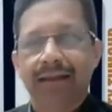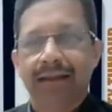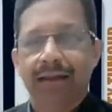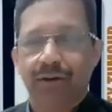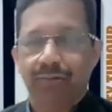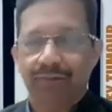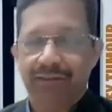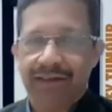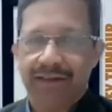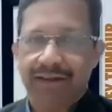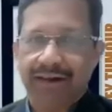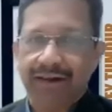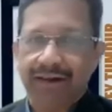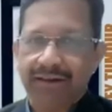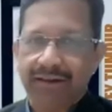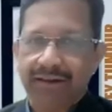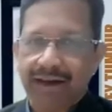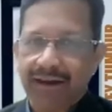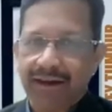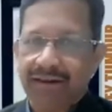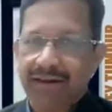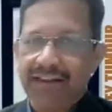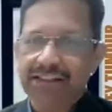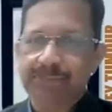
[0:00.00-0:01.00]
Now, when the
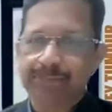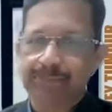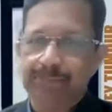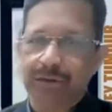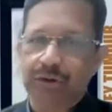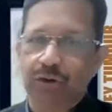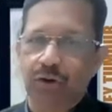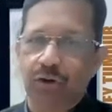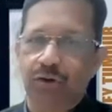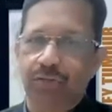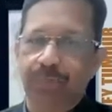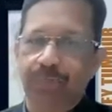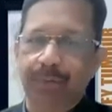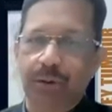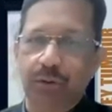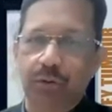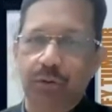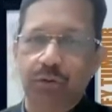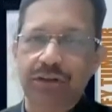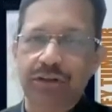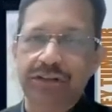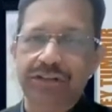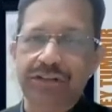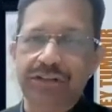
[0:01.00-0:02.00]
entire aspect of
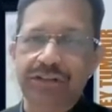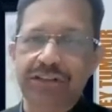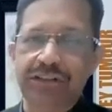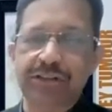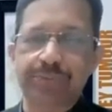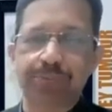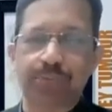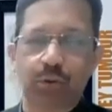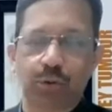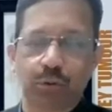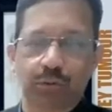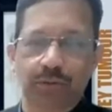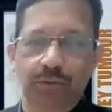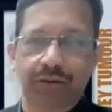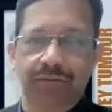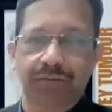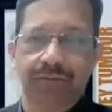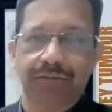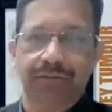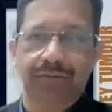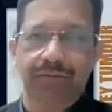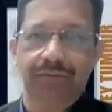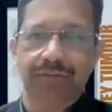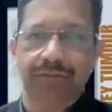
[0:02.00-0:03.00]
Peyronie's disease
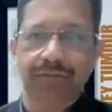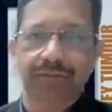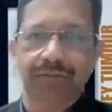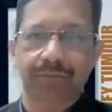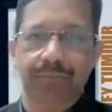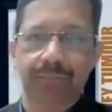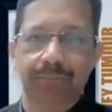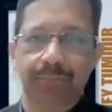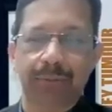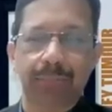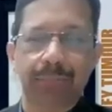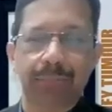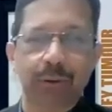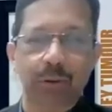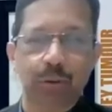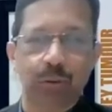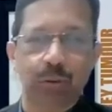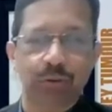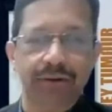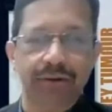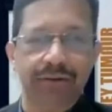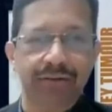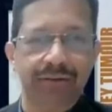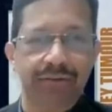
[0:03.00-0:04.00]
progresses, people know
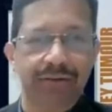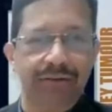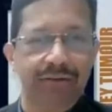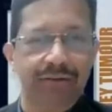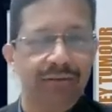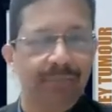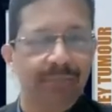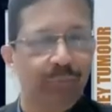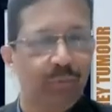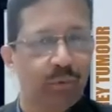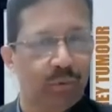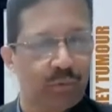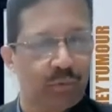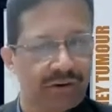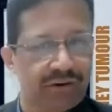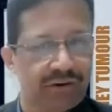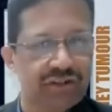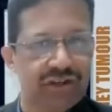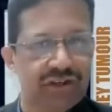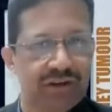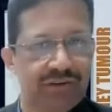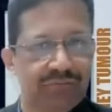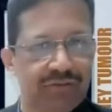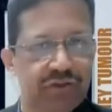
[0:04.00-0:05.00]
that this is a
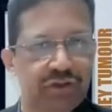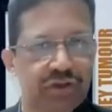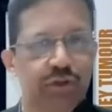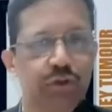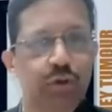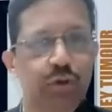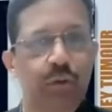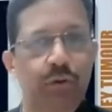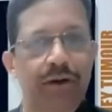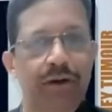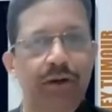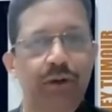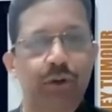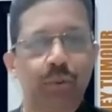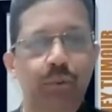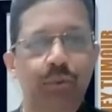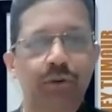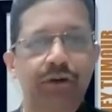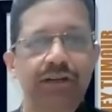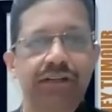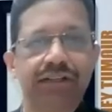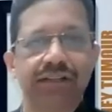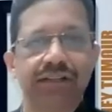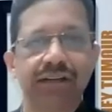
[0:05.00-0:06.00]
progression which is going
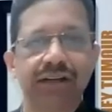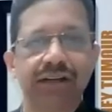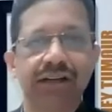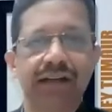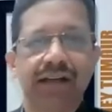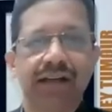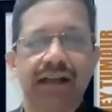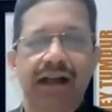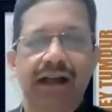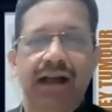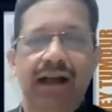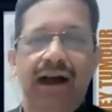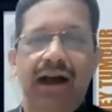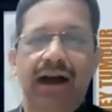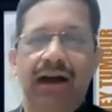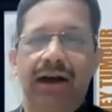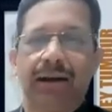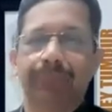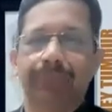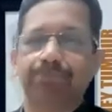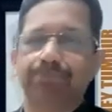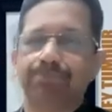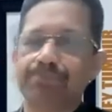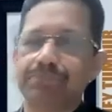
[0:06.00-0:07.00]
towards
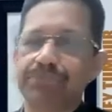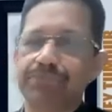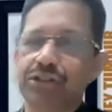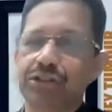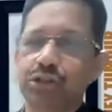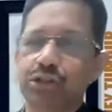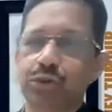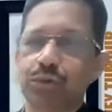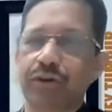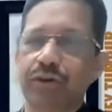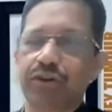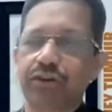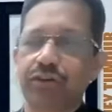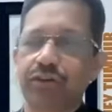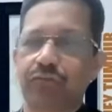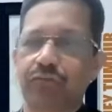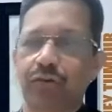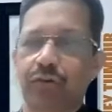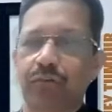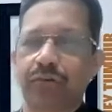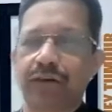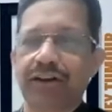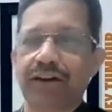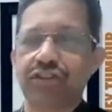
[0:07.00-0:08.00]
a situation
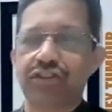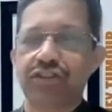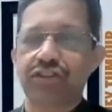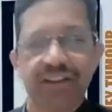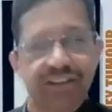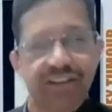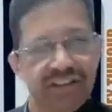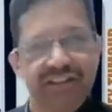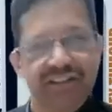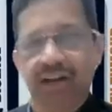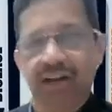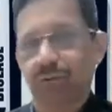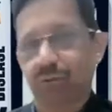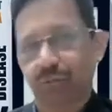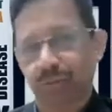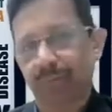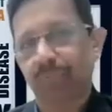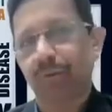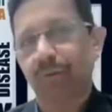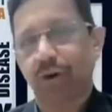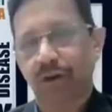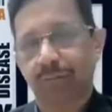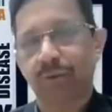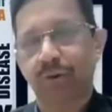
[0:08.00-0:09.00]
from where changes have to be
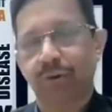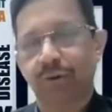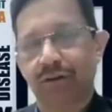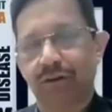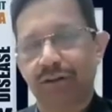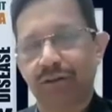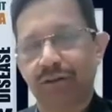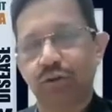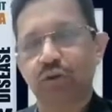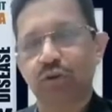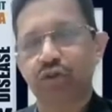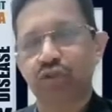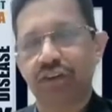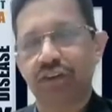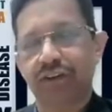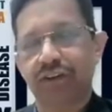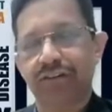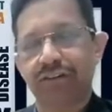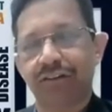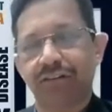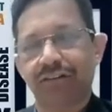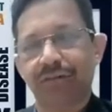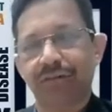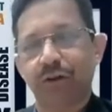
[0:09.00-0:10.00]
brought about. And those
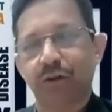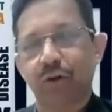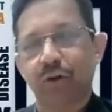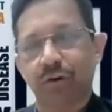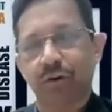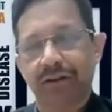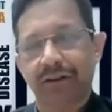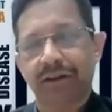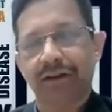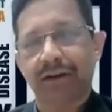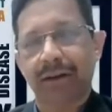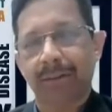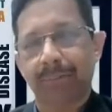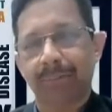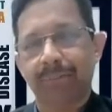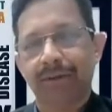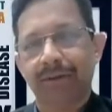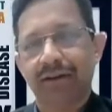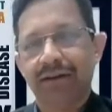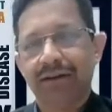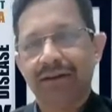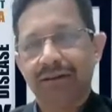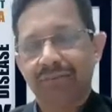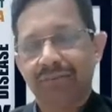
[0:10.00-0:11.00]
changes will only come
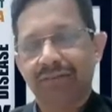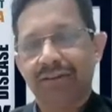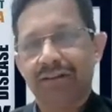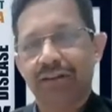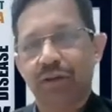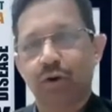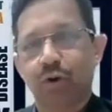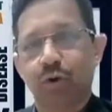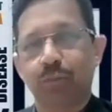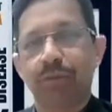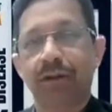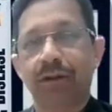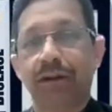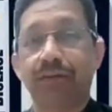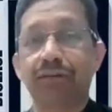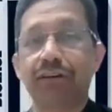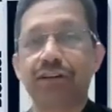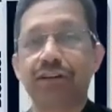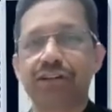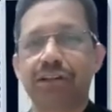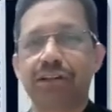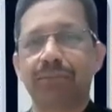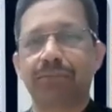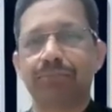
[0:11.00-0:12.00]
where there could be
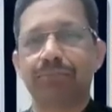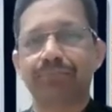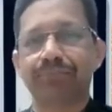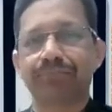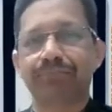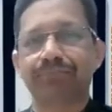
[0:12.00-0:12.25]
reversal.